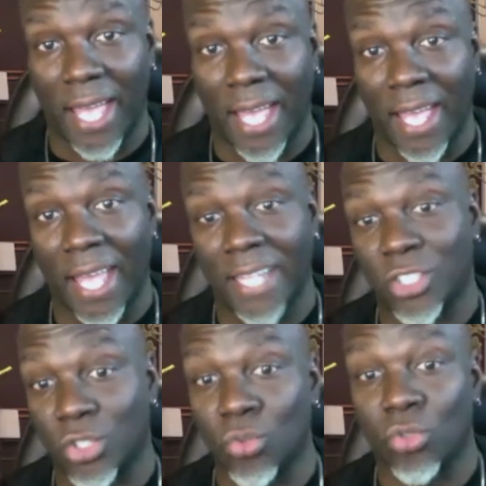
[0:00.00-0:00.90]
And
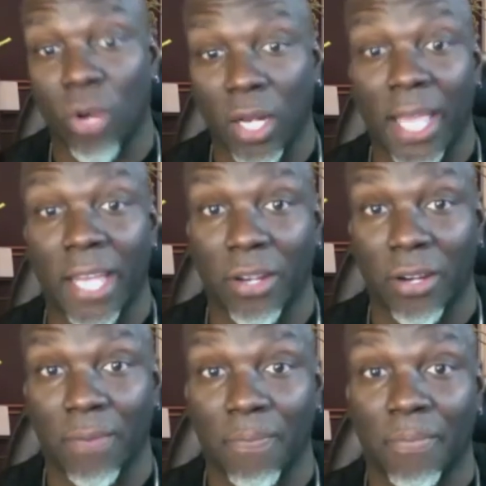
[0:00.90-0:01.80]
sooner or
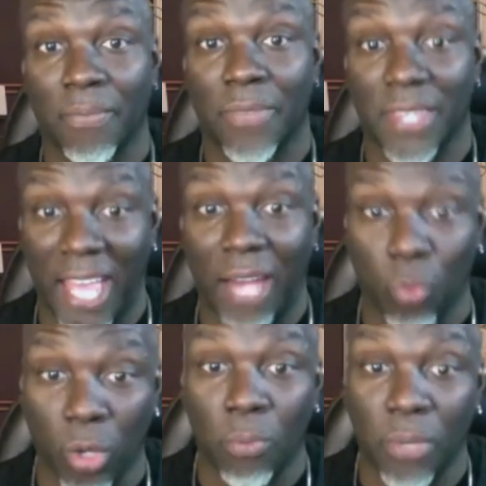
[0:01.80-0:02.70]
later, that
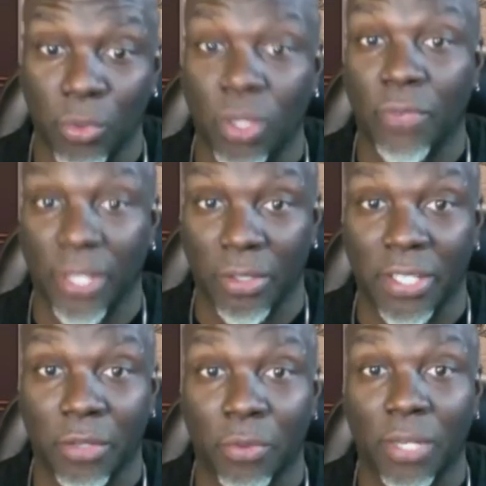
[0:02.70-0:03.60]
will be revealed
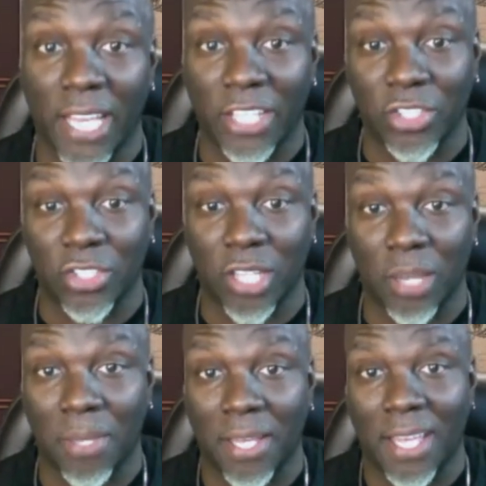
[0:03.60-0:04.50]
in the relationship.